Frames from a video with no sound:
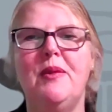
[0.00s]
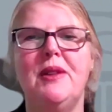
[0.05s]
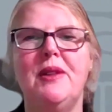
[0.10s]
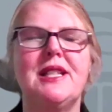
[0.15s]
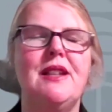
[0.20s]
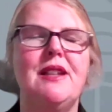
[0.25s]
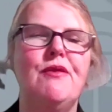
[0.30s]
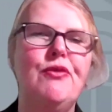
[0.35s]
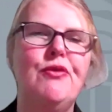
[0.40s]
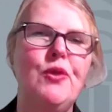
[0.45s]

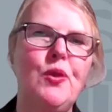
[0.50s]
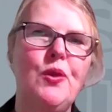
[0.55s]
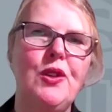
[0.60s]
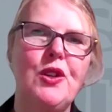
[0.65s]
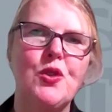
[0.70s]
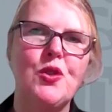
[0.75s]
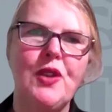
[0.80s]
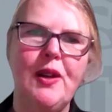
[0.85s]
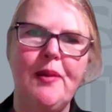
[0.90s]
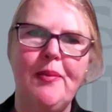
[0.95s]
It's in food
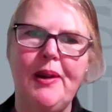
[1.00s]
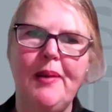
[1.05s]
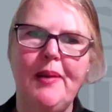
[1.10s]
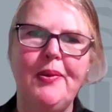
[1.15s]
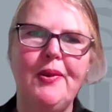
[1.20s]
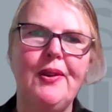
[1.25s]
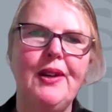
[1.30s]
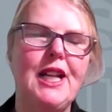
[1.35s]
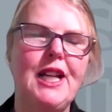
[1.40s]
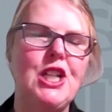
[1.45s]
and drink
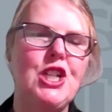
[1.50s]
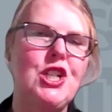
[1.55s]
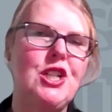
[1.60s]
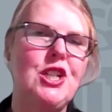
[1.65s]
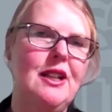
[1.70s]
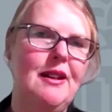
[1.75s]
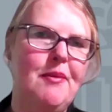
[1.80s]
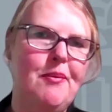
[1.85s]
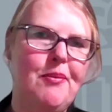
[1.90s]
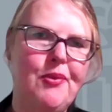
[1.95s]

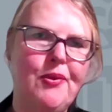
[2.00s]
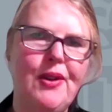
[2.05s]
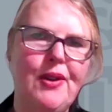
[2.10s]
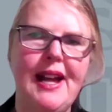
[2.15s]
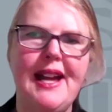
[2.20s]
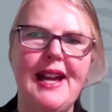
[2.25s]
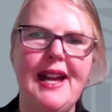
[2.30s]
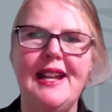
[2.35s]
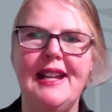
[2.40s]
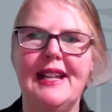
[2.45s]
preparation,
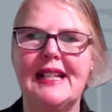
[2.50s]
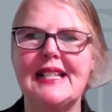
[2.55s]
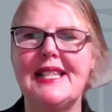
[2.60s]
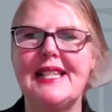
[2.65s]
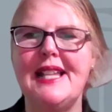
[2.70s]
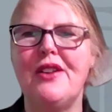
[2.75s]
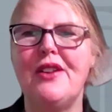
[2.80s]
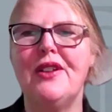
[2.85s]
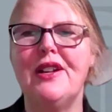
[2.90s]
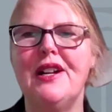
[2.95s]
bread,
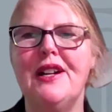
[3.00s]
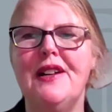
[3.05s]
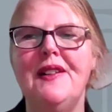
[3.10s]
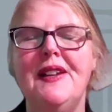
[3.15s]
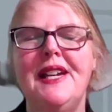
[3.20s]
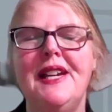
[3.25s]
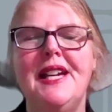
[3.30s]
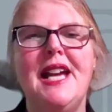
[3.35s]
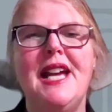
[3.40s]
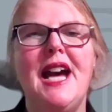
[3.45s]
etc.
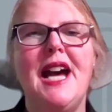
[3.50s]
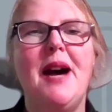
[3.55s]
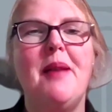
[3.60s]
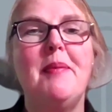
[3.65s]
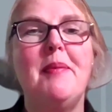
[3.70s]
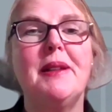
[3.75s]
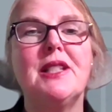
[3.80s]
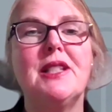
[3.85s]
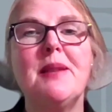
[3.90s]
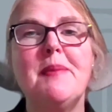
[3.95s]

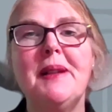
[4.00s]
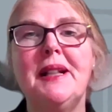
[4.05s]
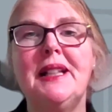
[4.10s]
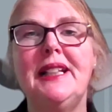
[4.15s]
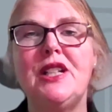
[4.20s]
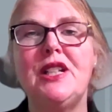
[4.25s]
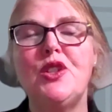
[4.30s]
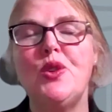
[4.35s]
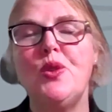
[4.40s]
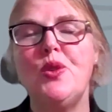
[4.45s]
But
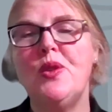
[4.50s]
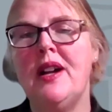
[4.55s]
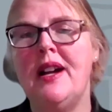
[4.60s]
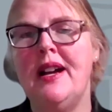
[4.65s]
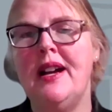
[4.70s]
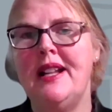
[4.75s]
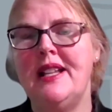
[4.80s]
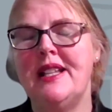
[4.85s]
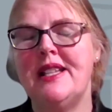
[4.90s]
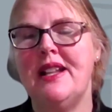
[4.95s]
typically 2
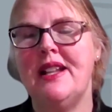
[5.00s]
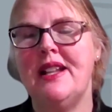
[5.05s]
kinds